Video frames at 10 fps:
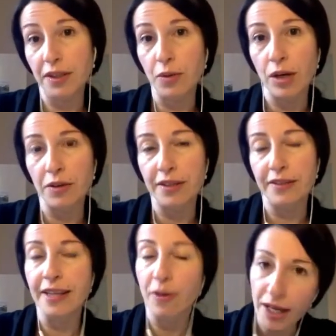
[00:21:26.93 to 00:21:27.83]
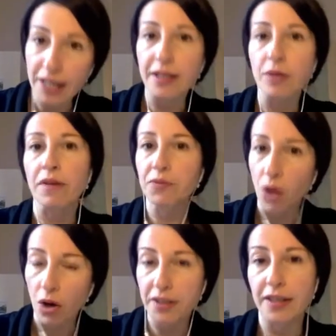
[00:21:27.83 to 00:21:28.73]
the way they were
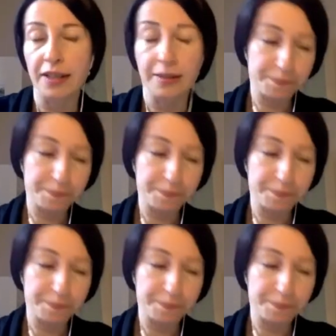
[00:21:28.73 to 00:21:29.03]
talking